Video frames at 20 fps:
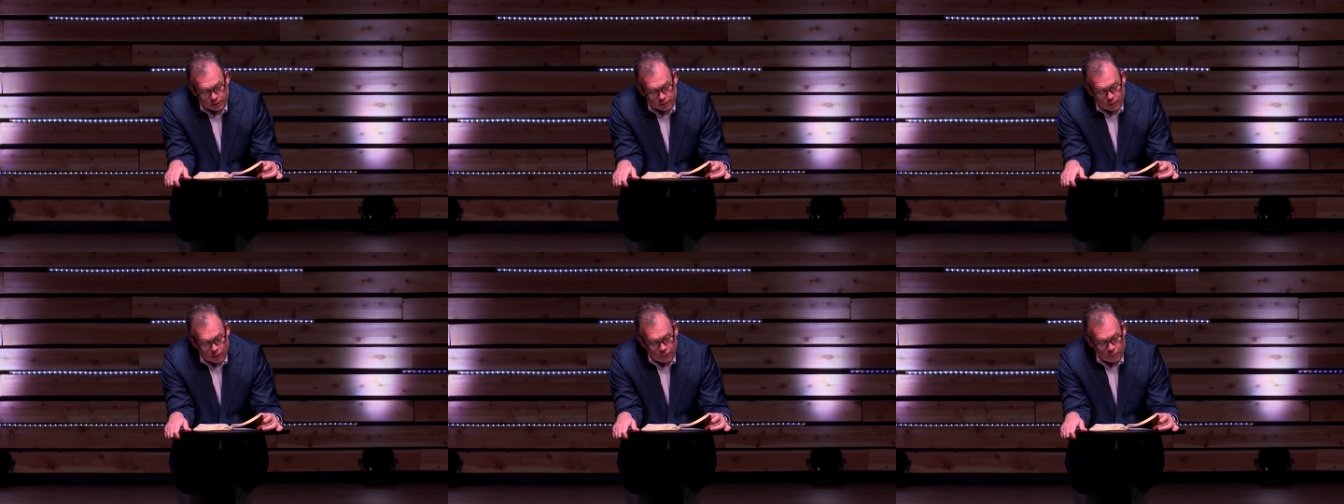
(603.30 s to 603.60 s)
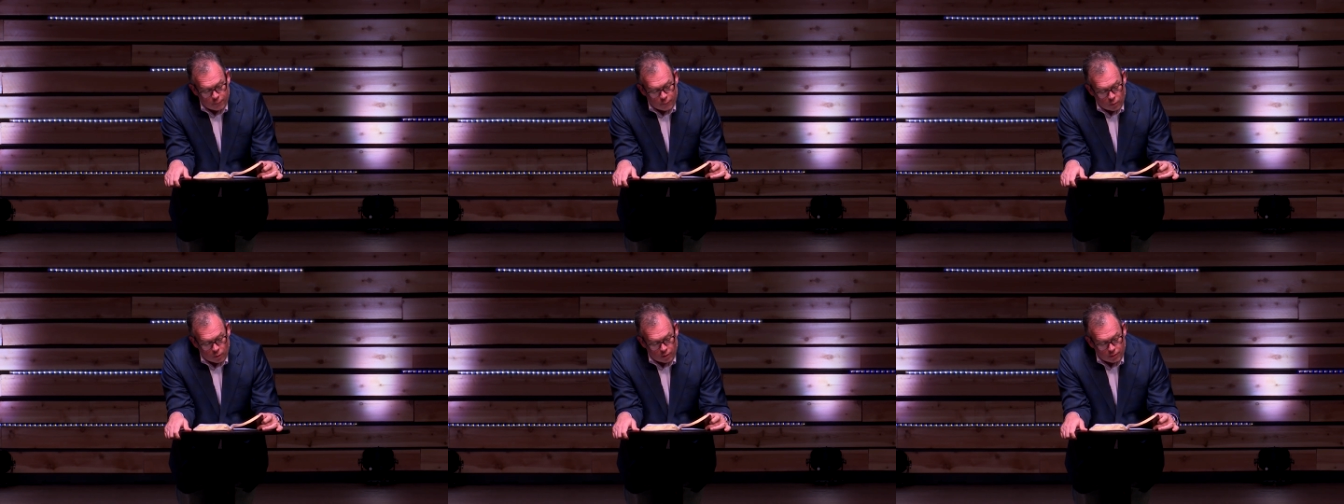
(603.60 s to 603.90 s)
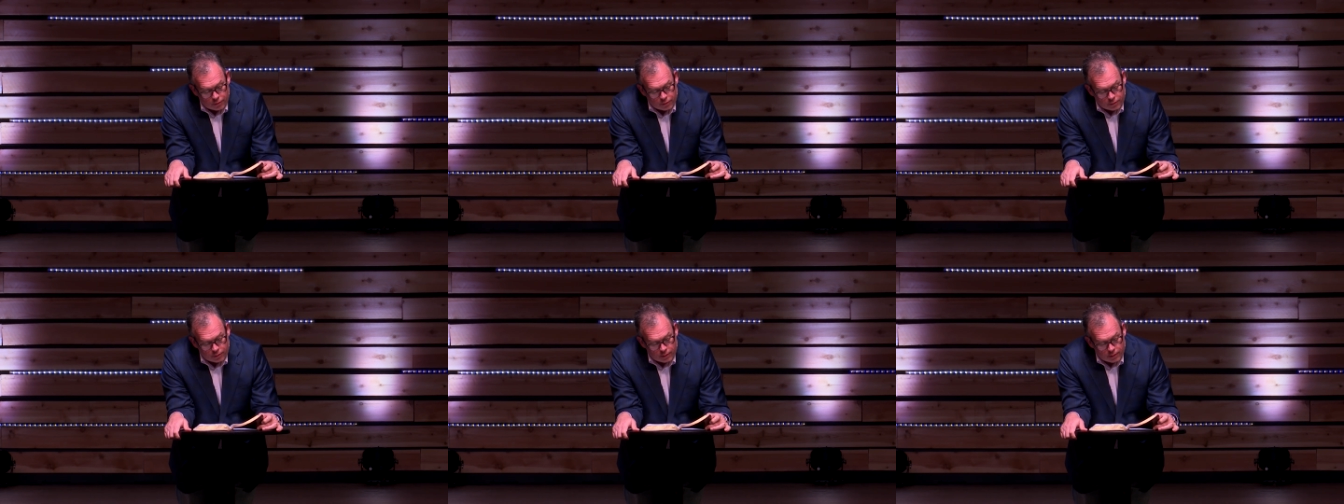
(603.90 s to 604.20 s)
Go
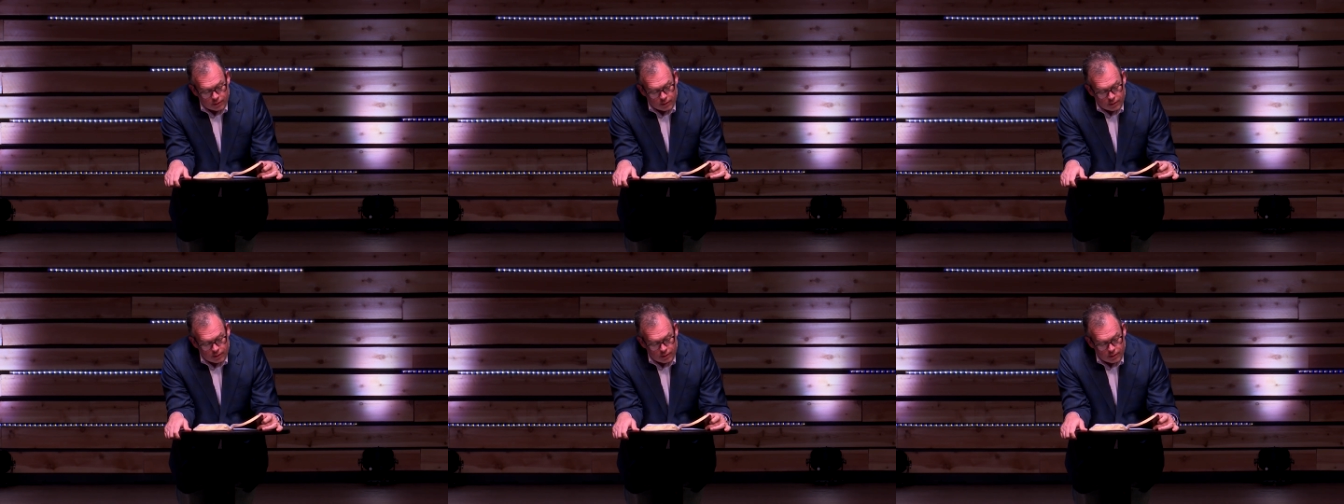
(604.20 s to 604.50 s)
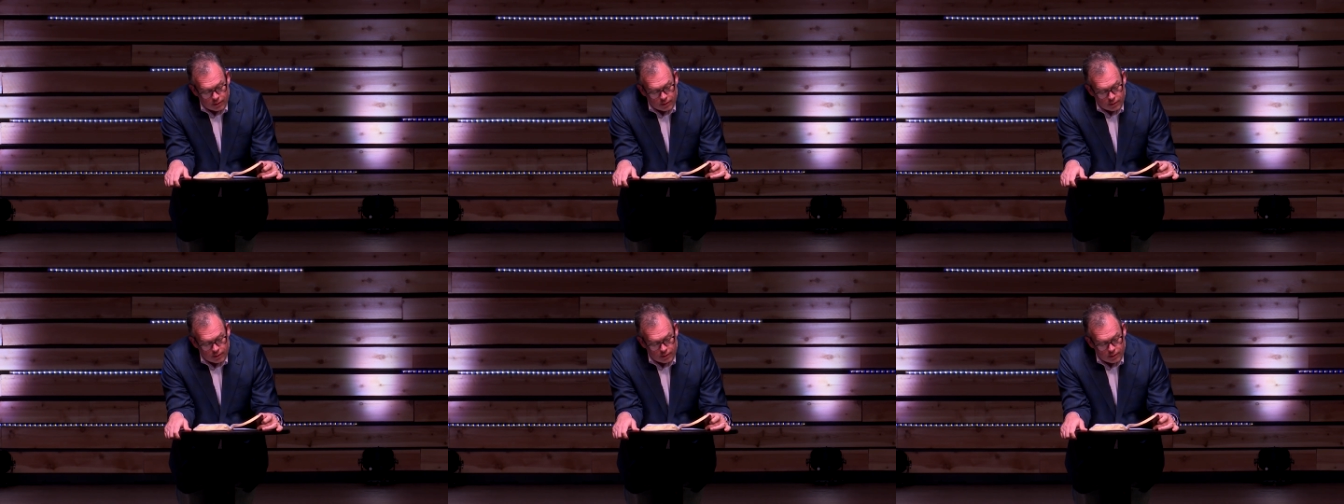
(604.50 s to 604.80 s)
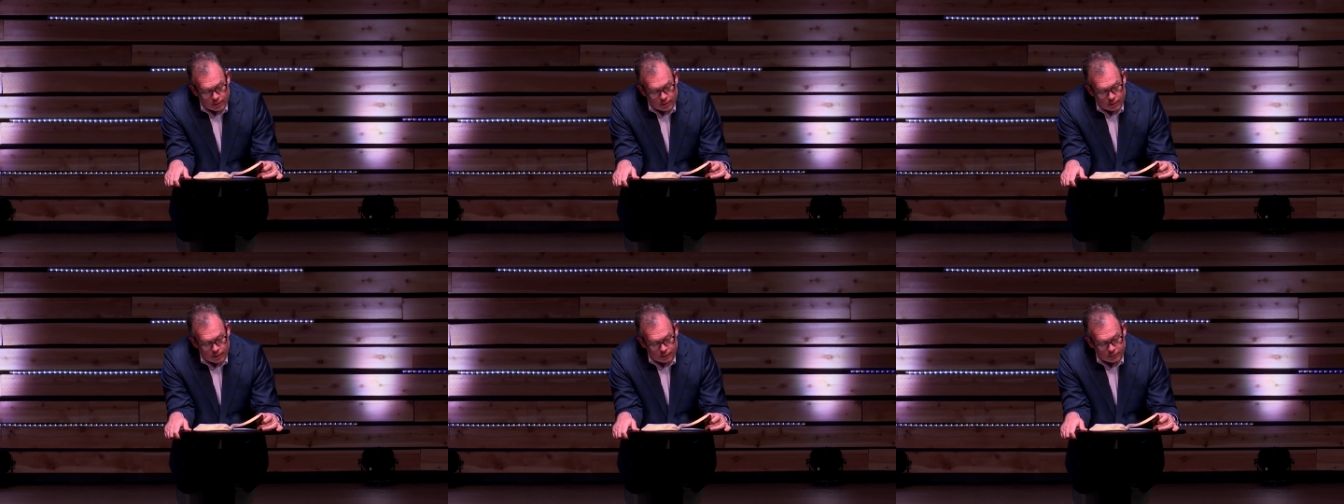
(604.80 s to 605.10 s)
forth
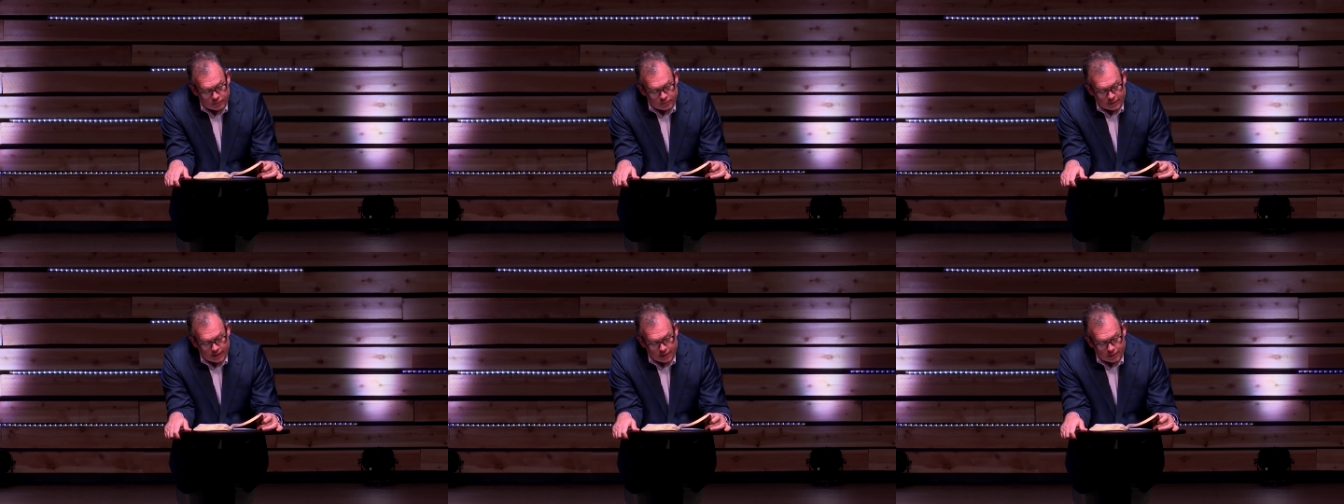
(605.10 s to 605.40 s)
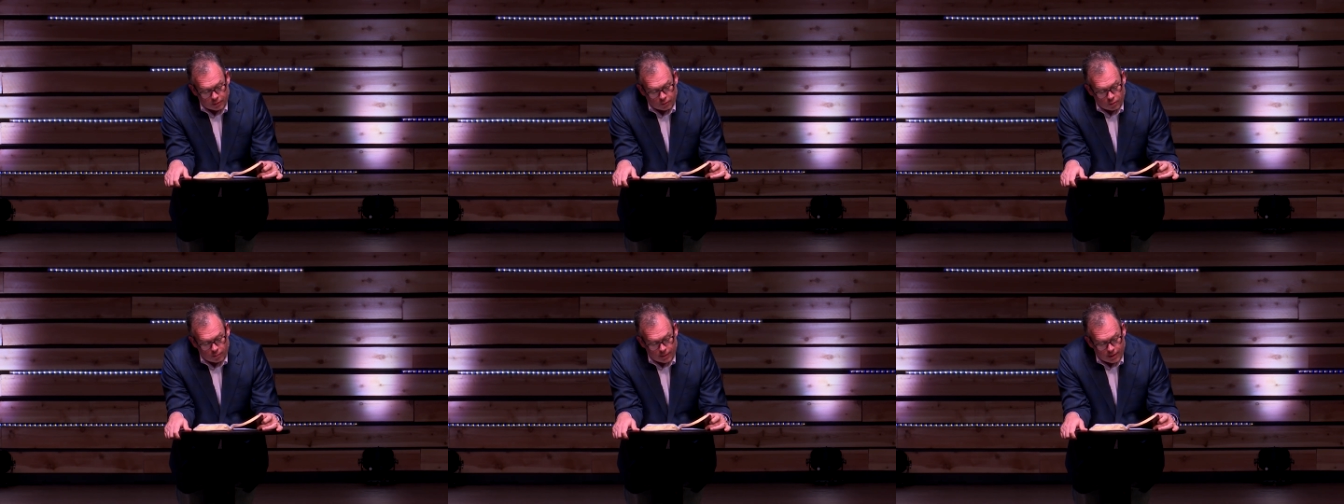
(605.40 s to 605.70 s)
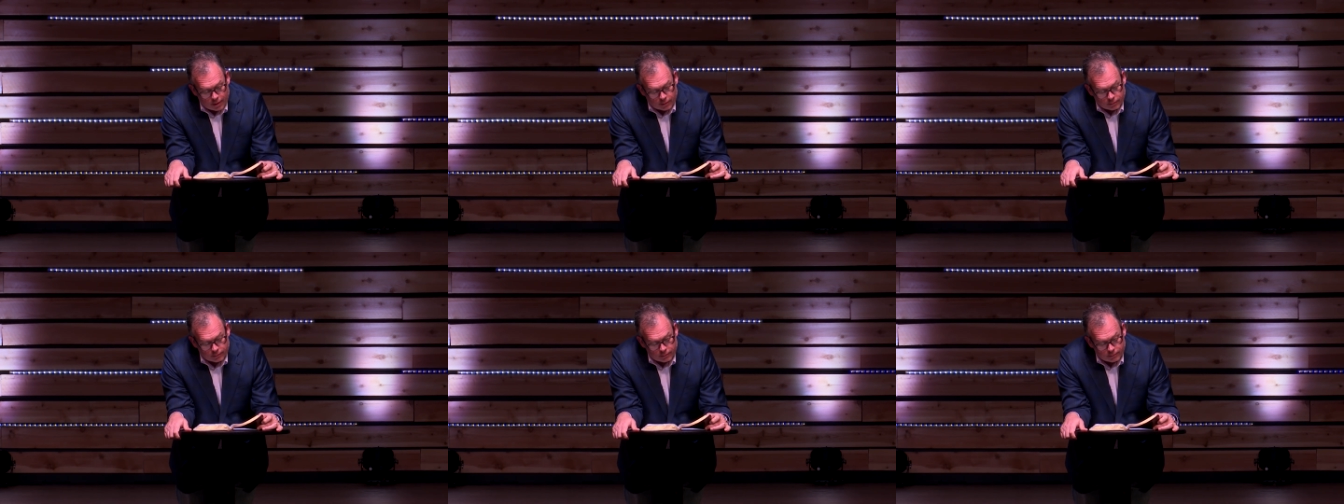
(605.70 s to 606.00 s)
and stand on the
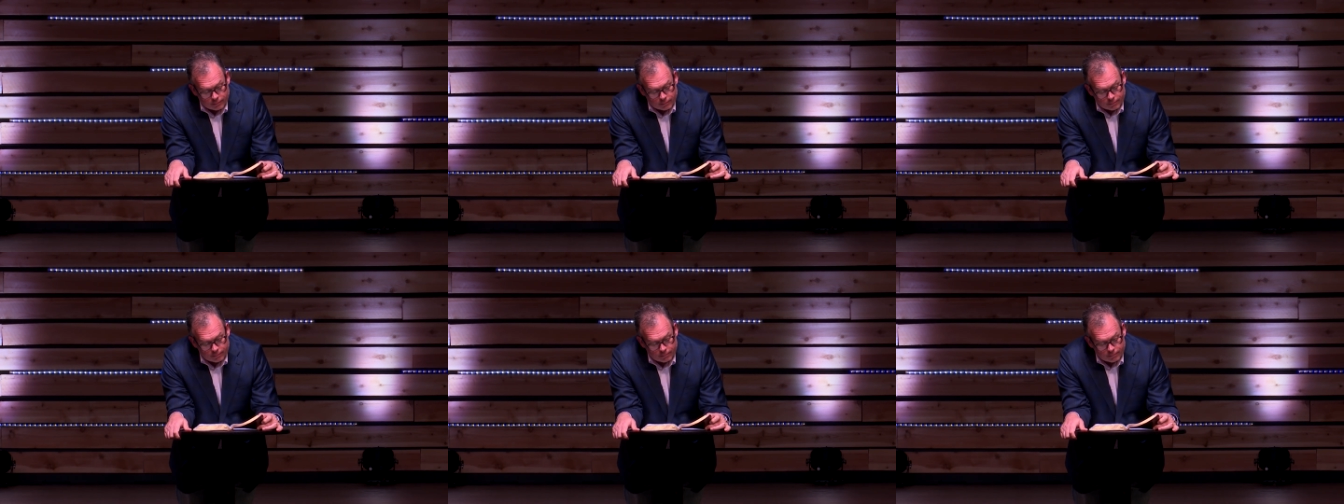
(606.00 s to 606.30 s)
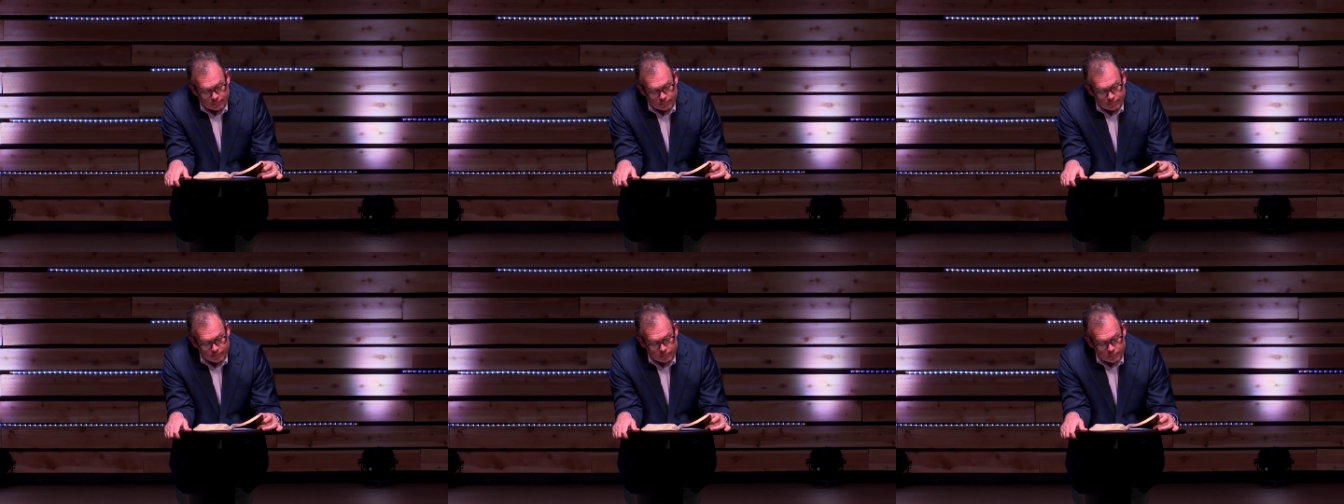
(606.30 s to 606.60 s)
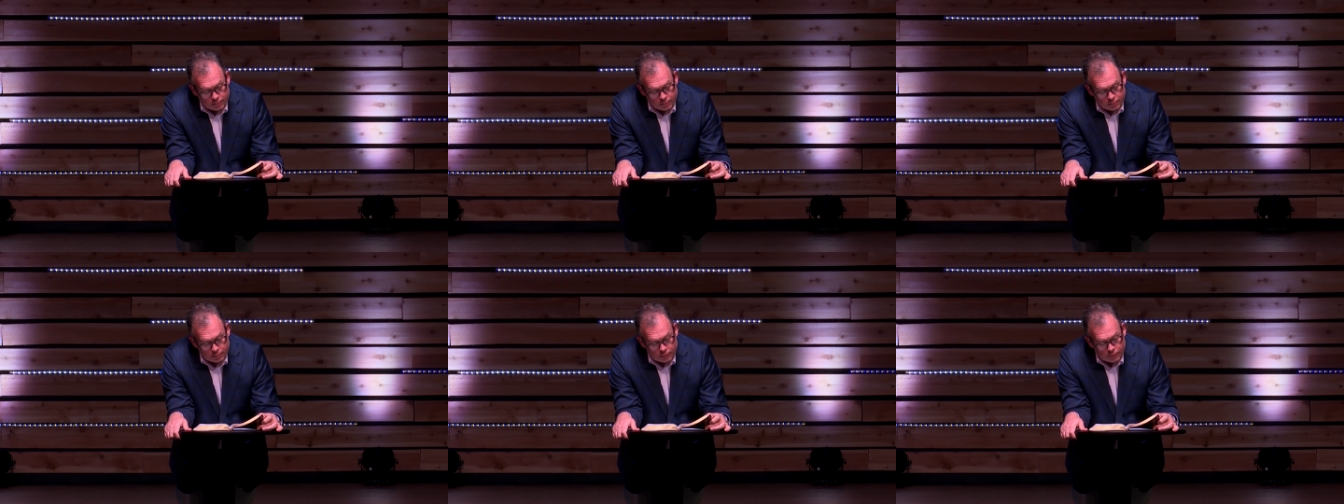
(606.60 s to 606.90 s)
mountain
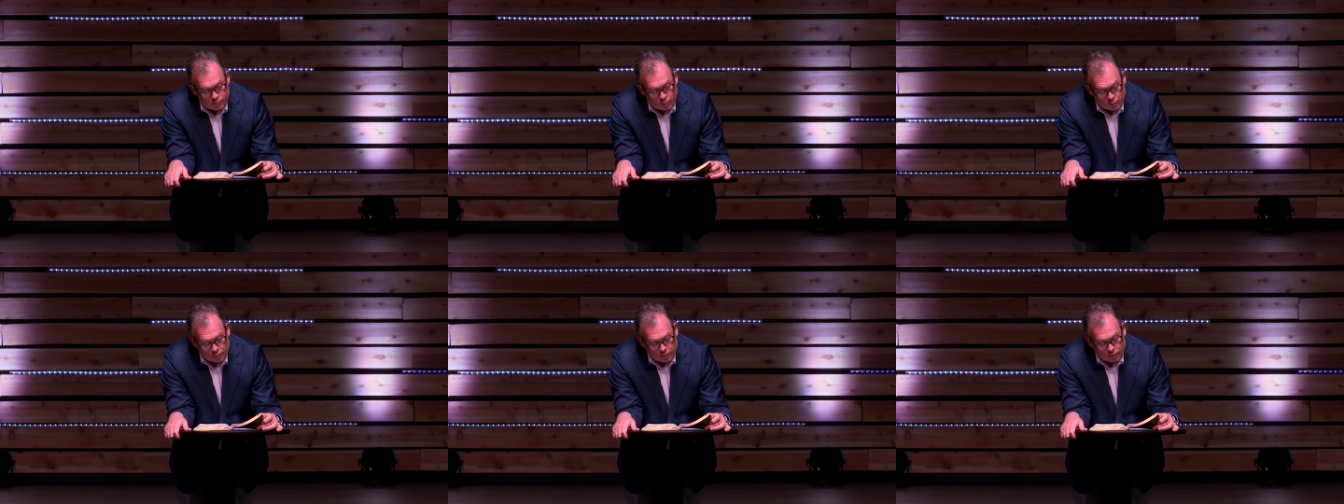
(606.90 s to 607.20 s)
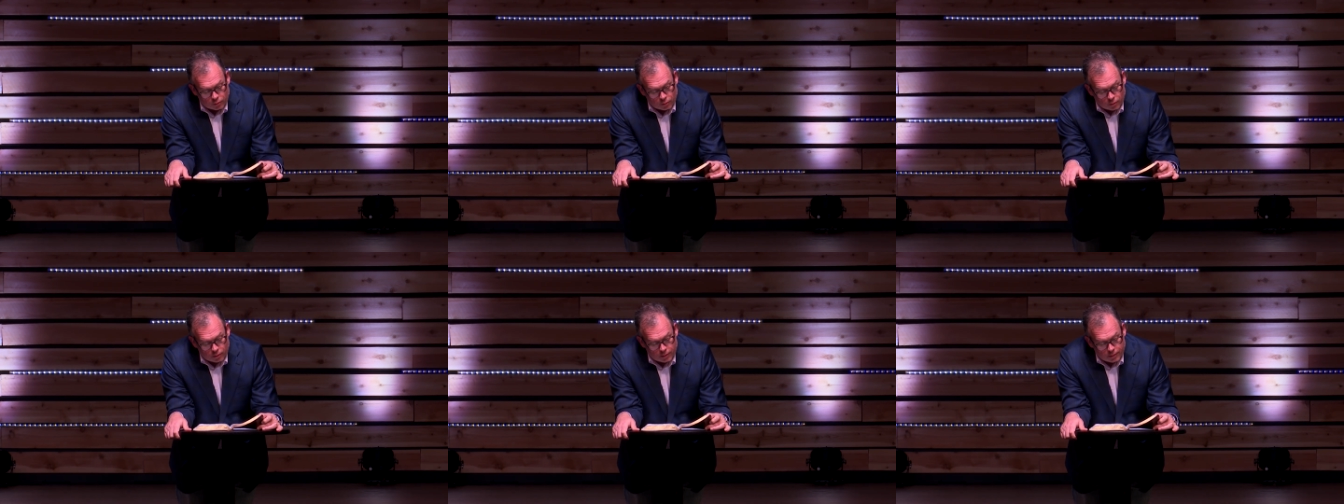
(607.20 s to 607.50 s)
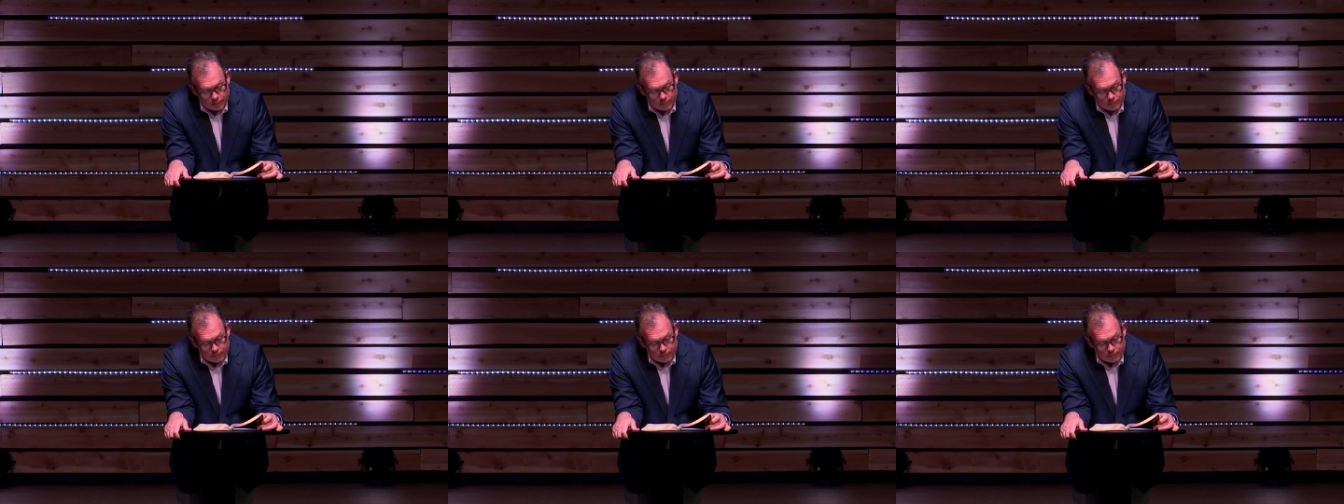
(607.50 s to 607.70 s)
before the Lord.